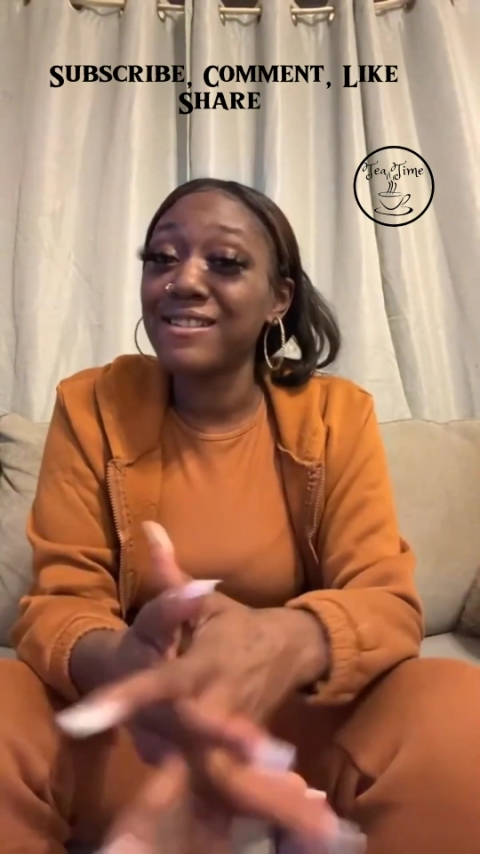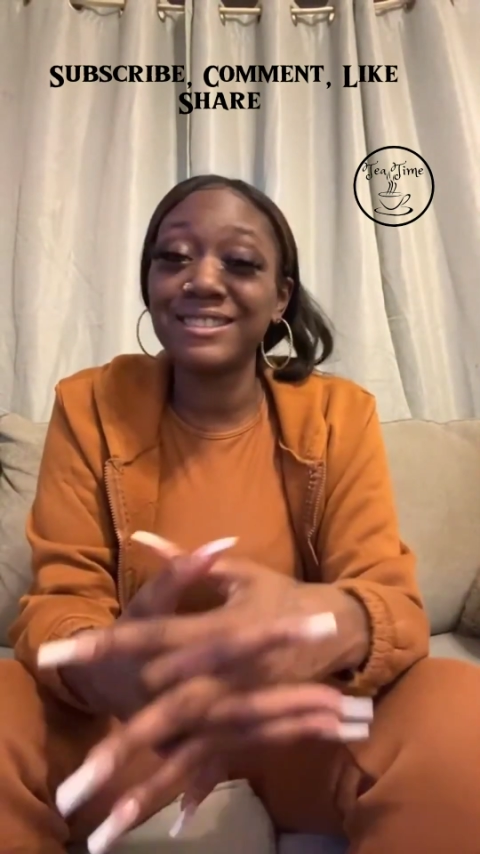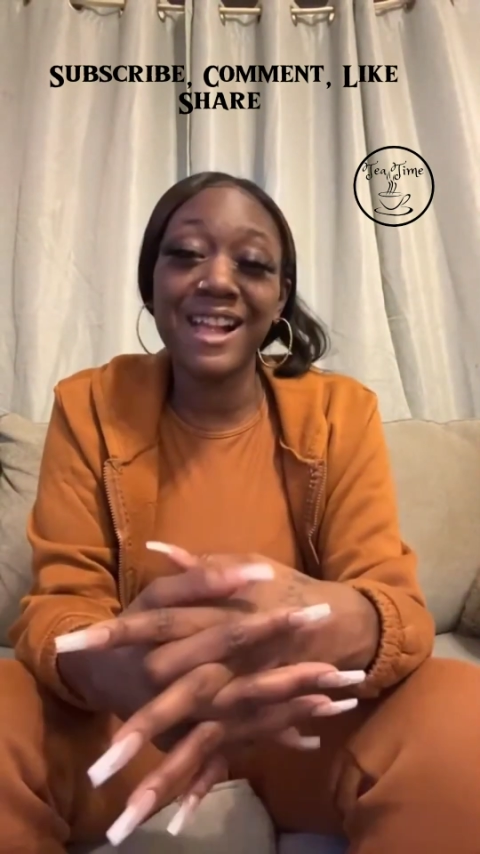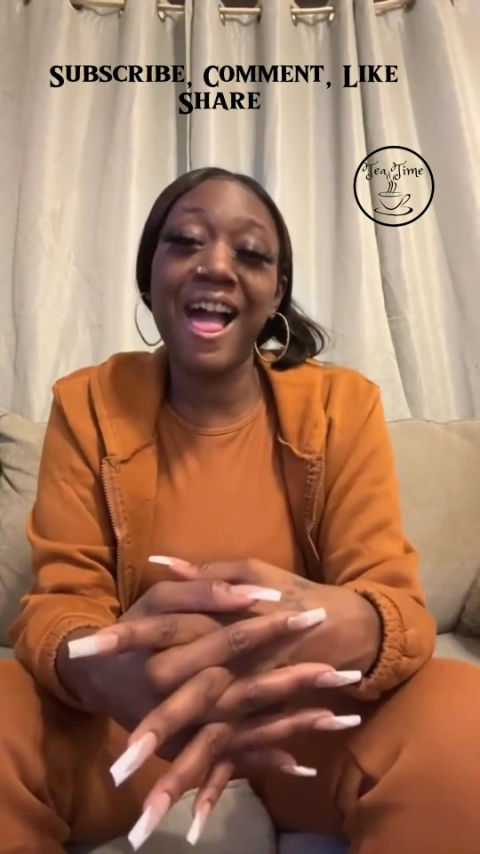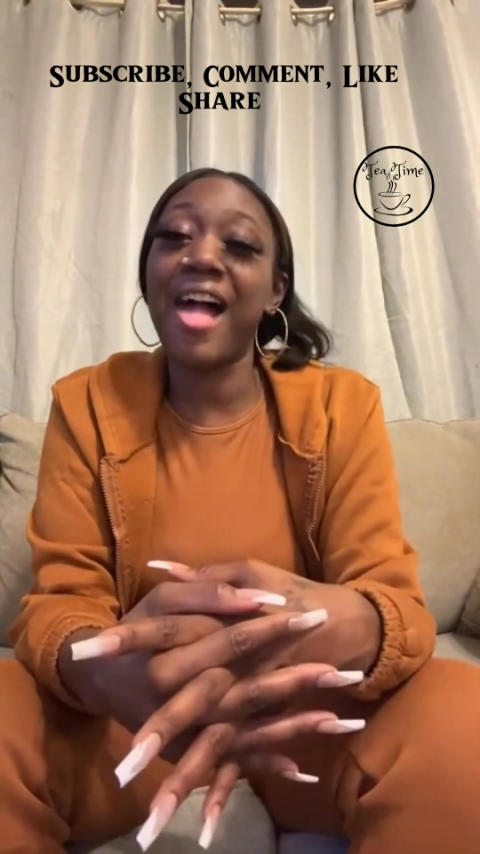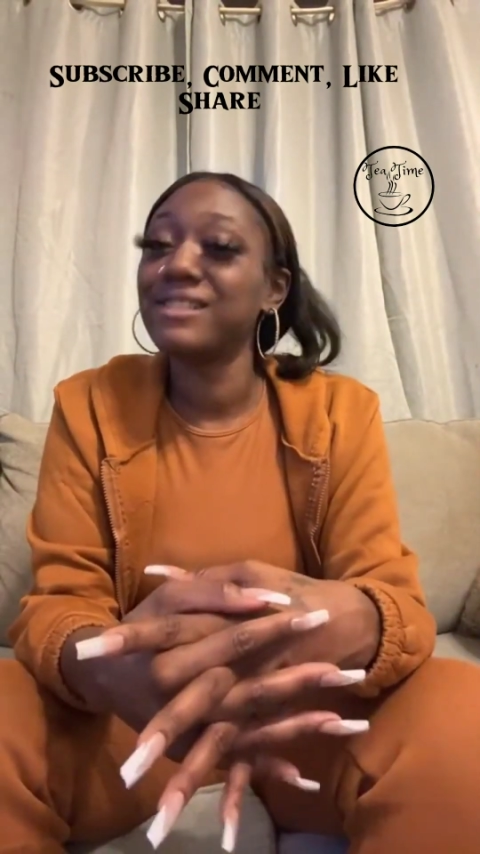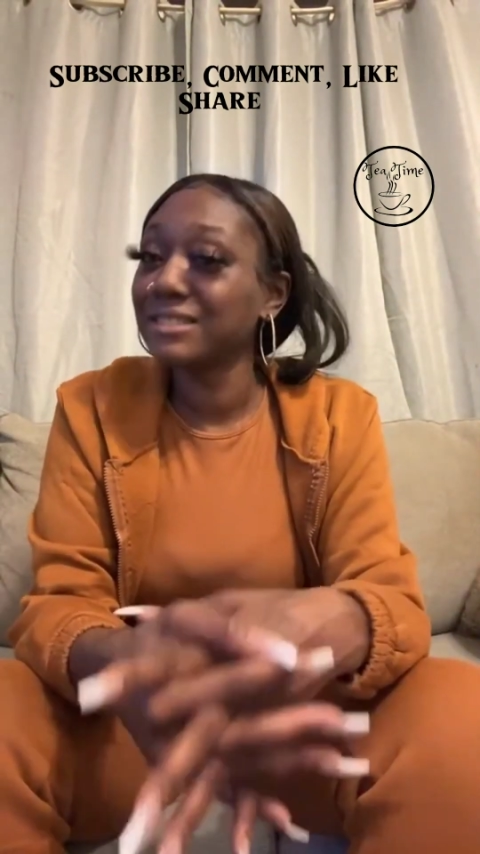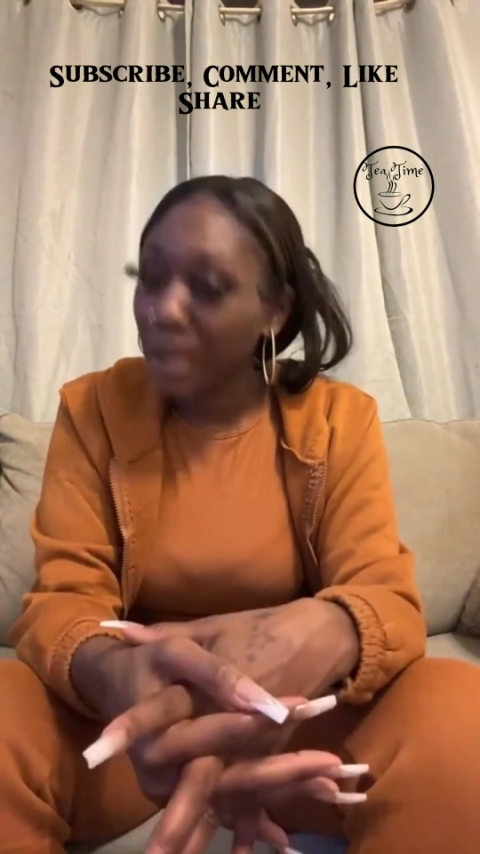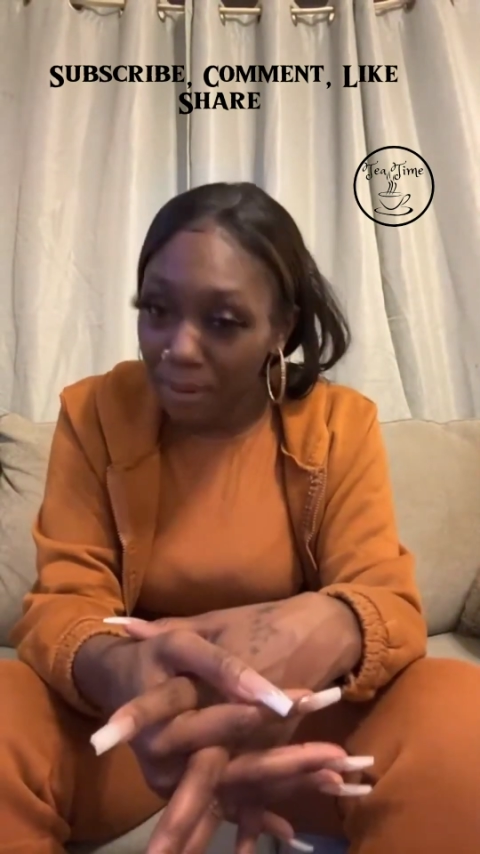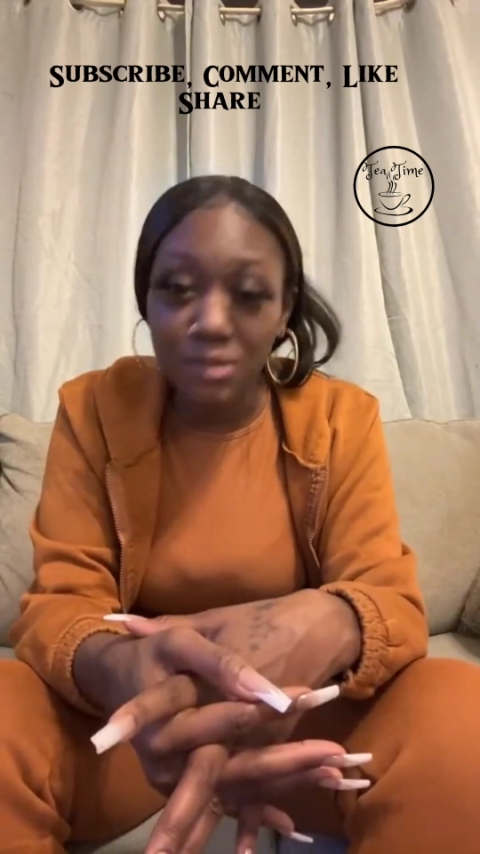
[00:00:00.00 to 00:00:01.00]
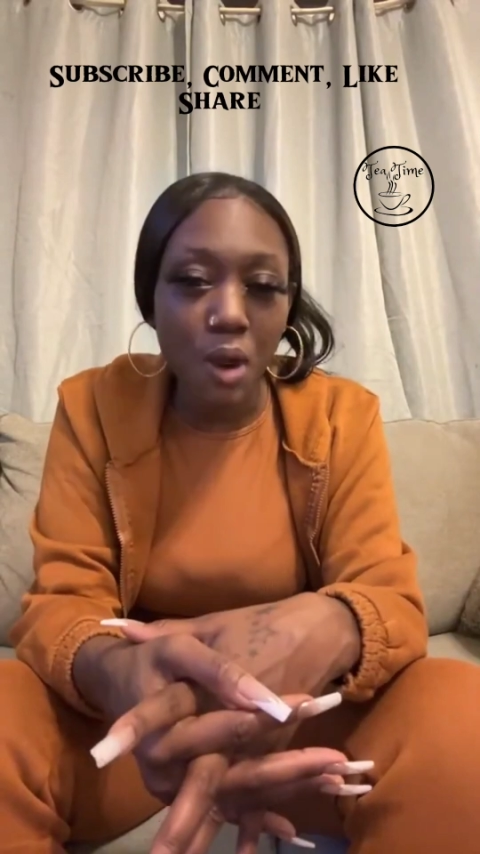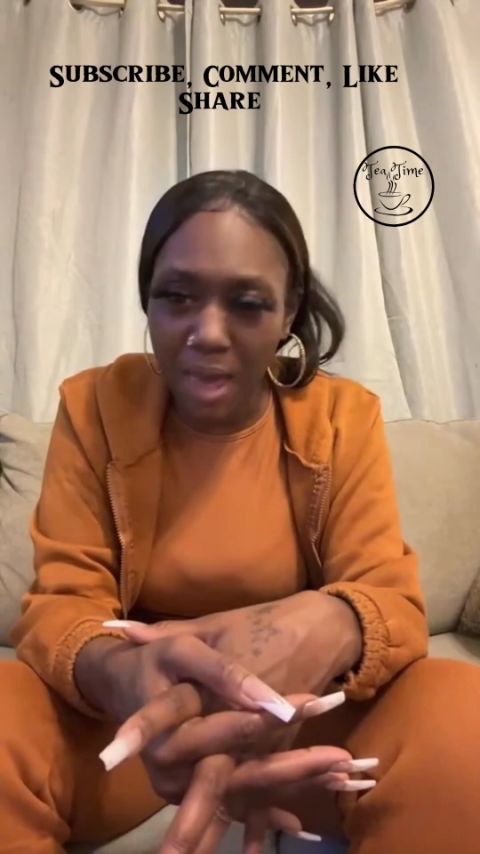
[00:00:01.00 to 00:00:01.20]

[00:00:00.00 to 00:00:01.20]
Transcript: Compared to where I'm